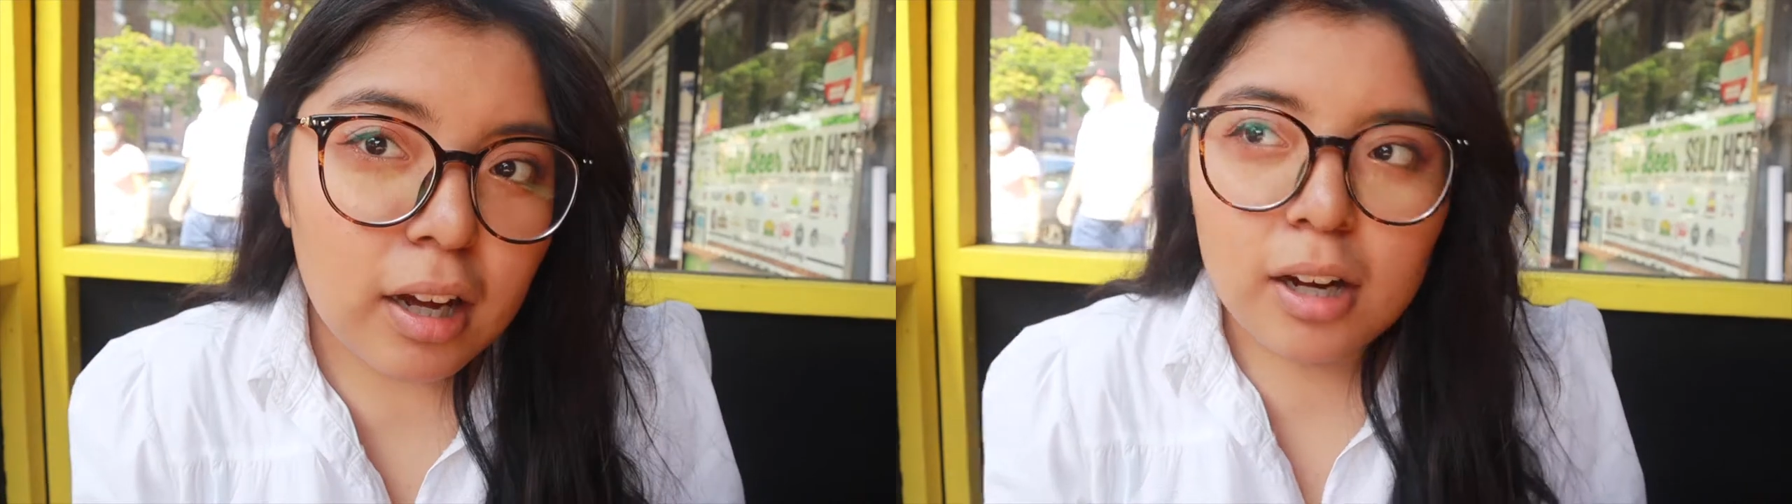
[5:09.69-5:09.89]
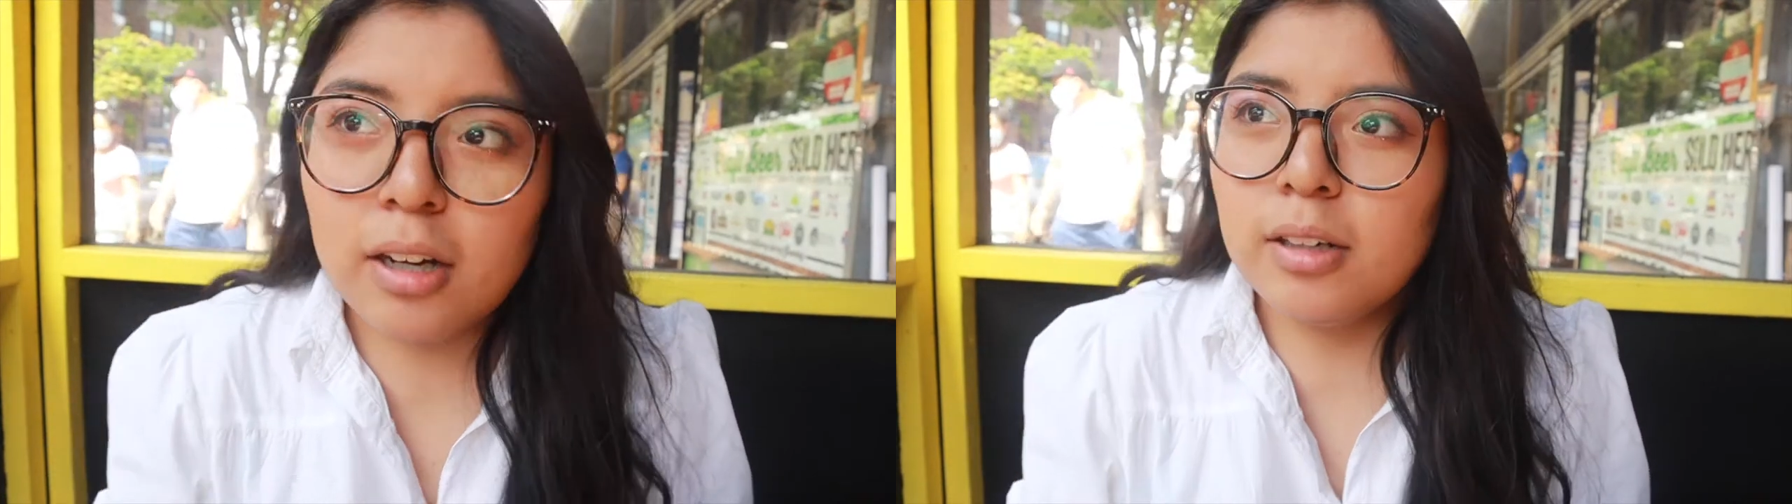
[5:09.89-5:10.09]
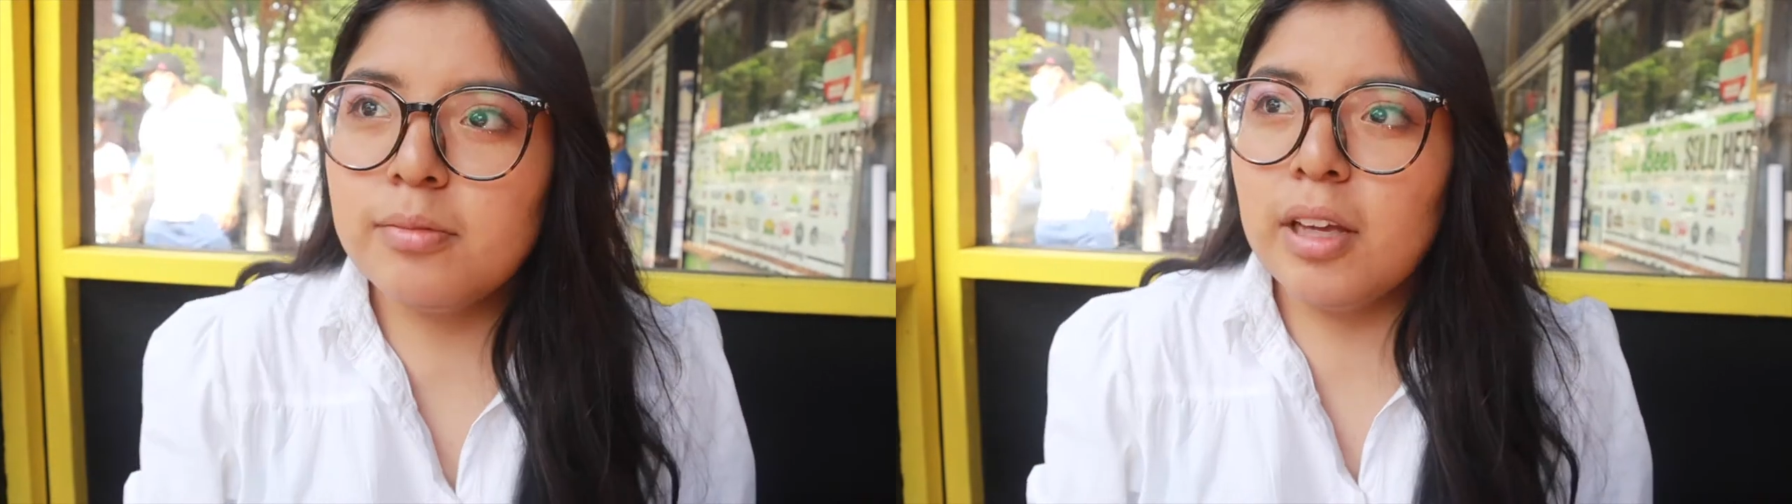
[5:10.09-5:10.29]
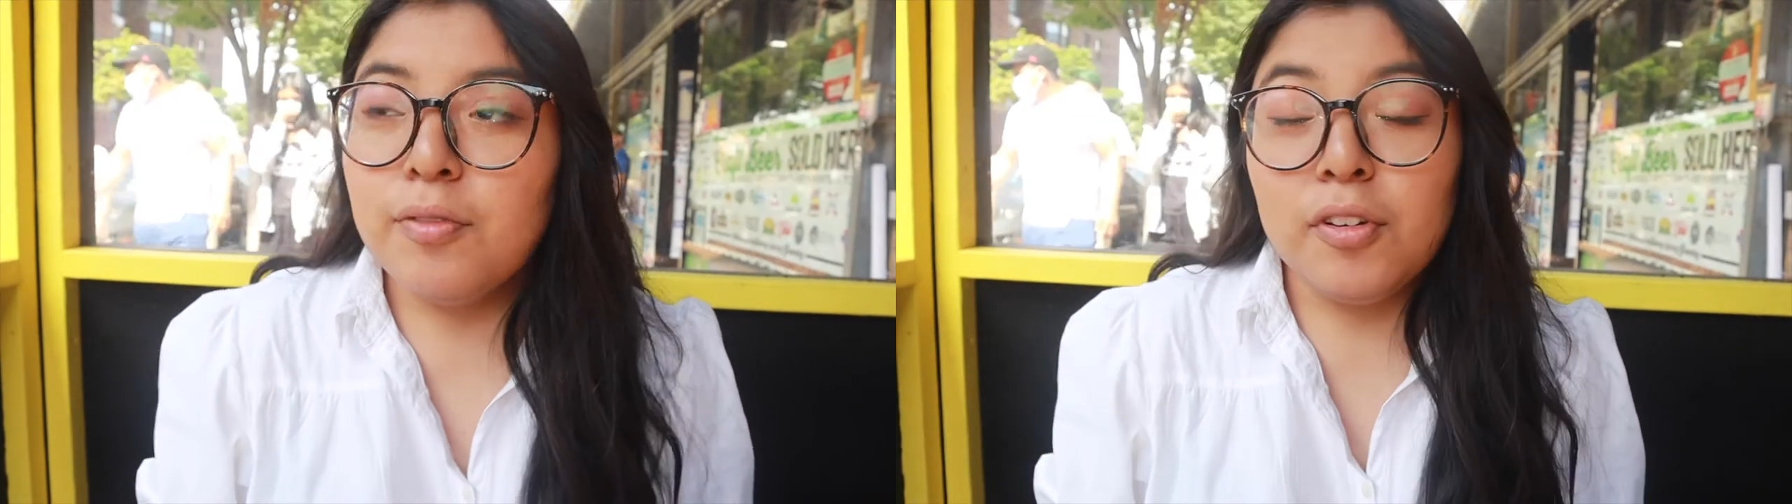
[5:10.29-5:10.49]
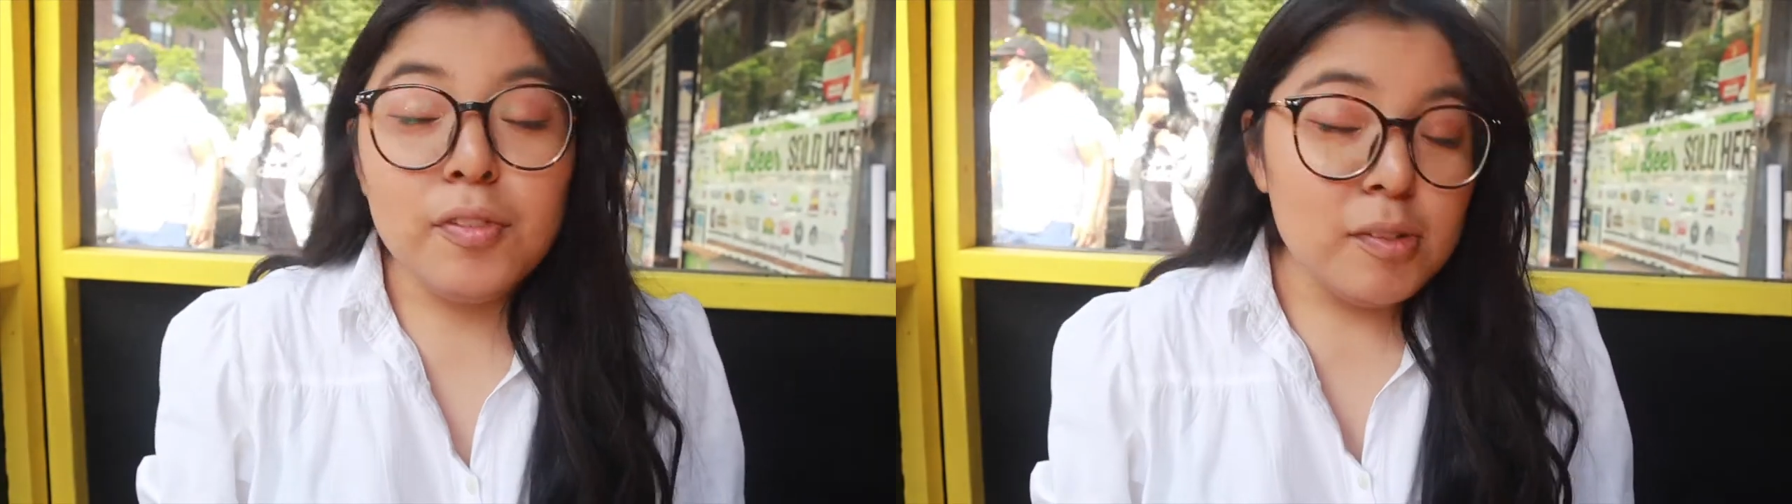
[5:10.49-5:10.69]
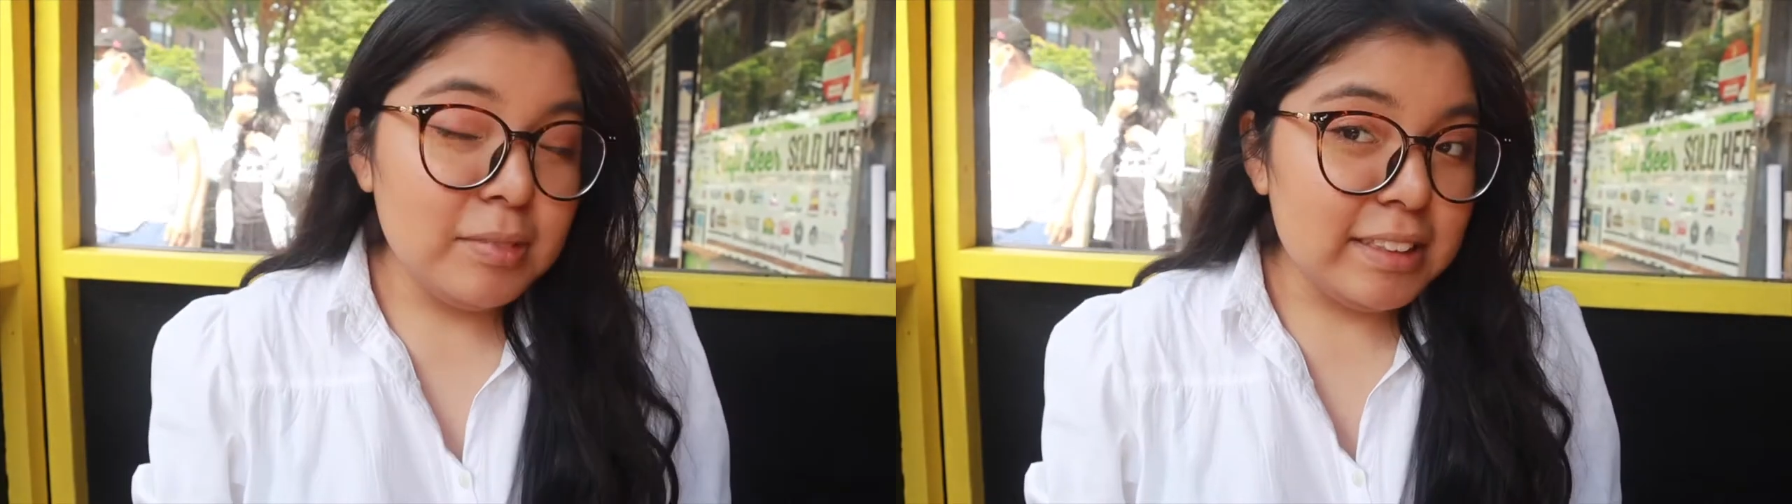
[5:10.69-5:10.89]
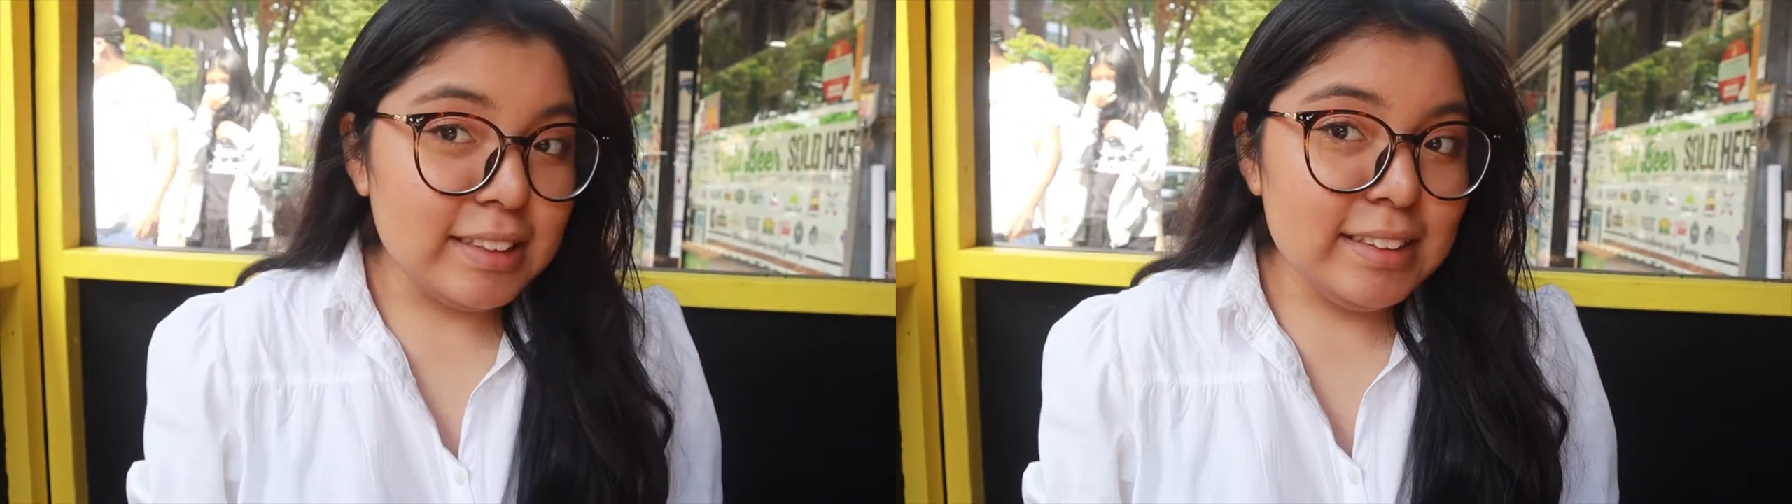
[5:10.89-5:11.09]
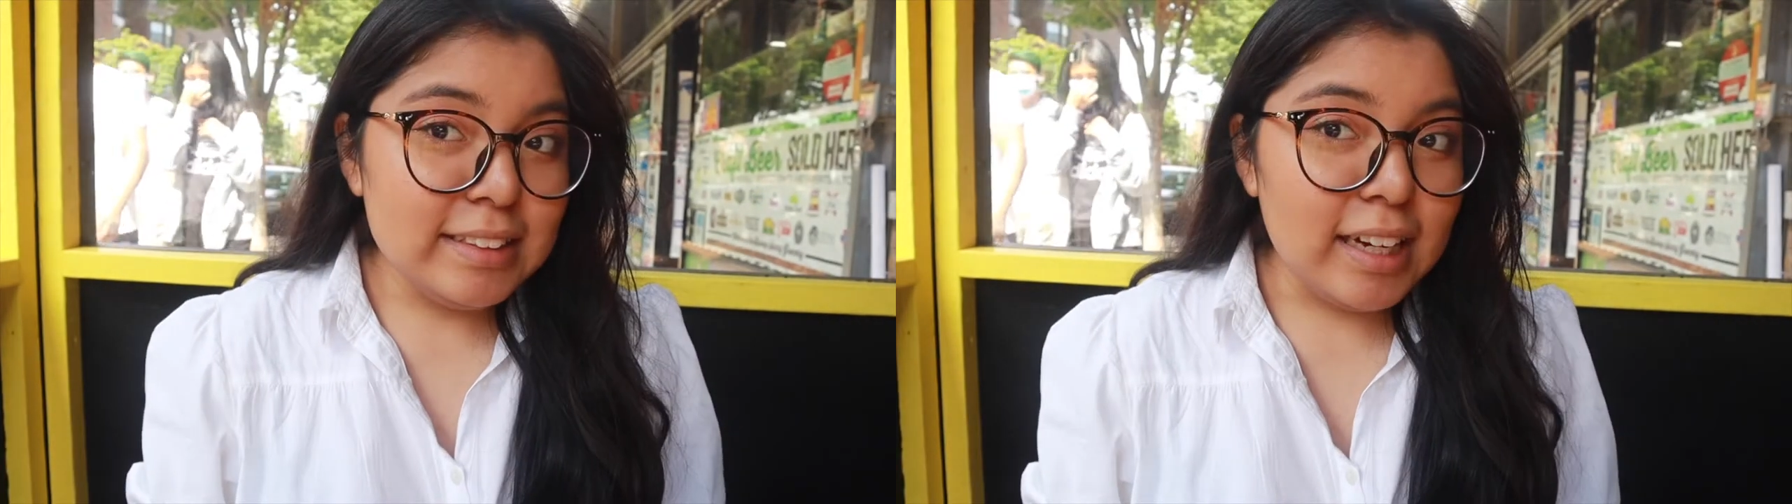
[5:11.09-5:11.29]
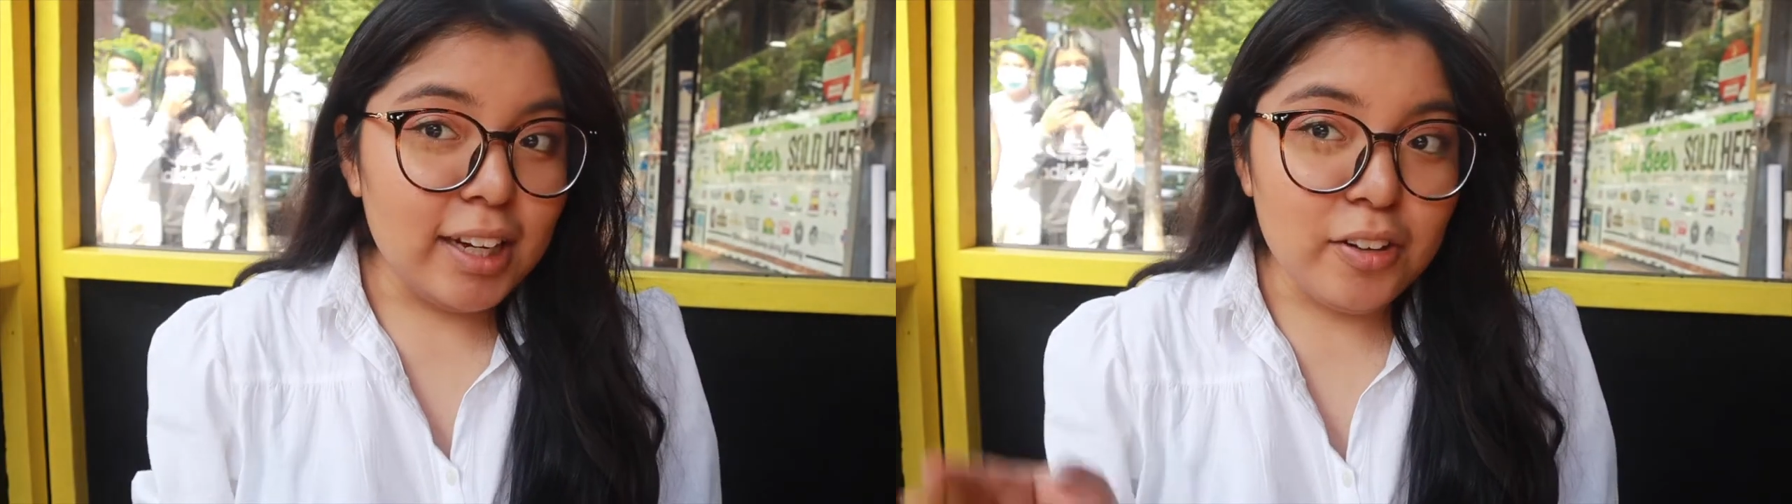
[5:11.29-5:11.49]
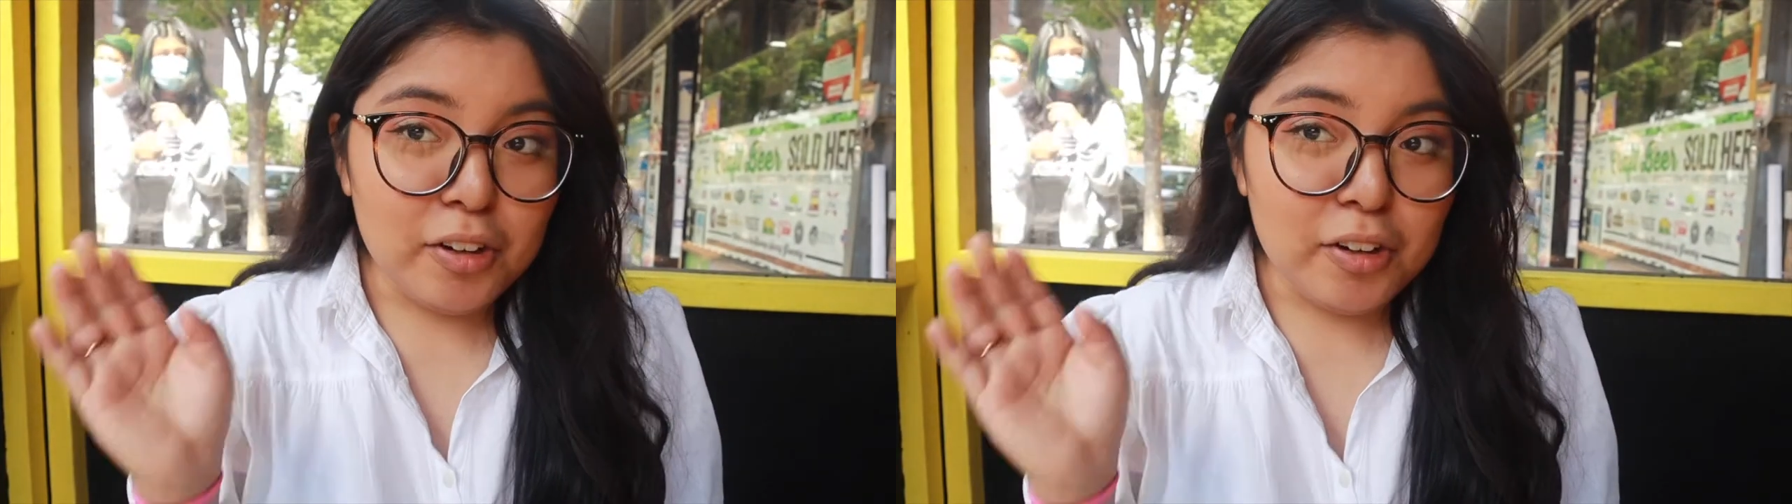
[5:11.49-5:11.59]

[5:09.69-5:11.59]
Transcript: Um, if you're from Sunnyside